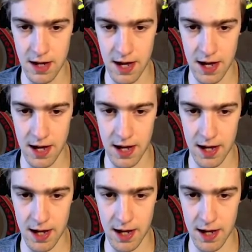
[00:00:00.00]

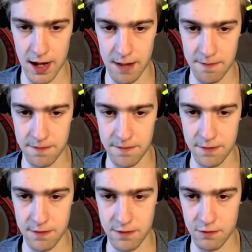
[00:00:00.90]
Right,
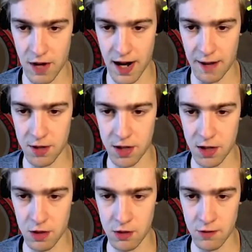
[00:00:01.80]
I'm going to
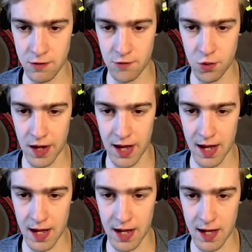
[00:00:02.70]
go for
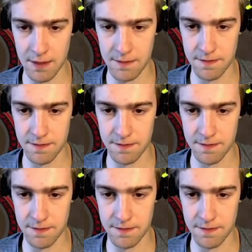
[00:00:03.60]
a...